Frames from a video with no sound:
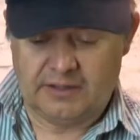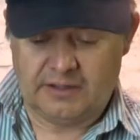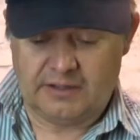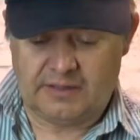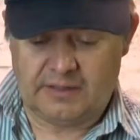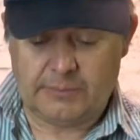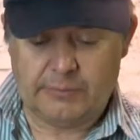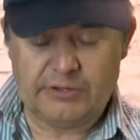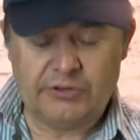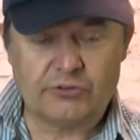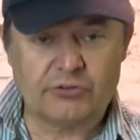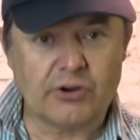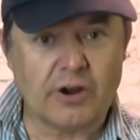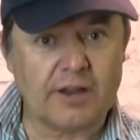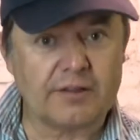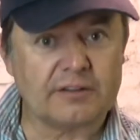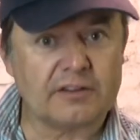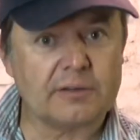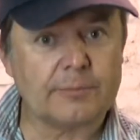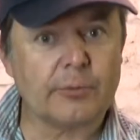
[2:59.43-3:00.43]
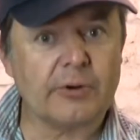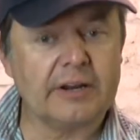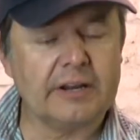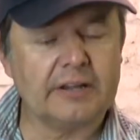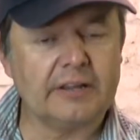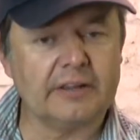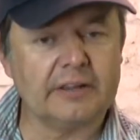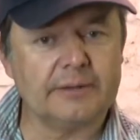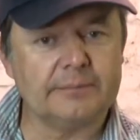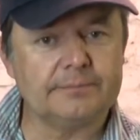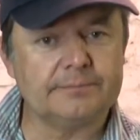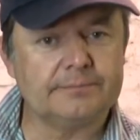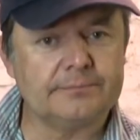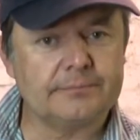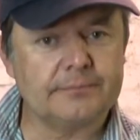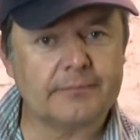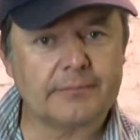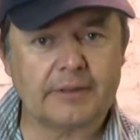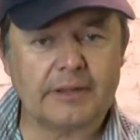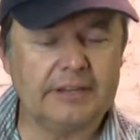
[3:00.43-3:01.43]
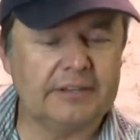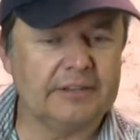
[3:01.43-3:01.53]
and then when you try and sprinkle them, it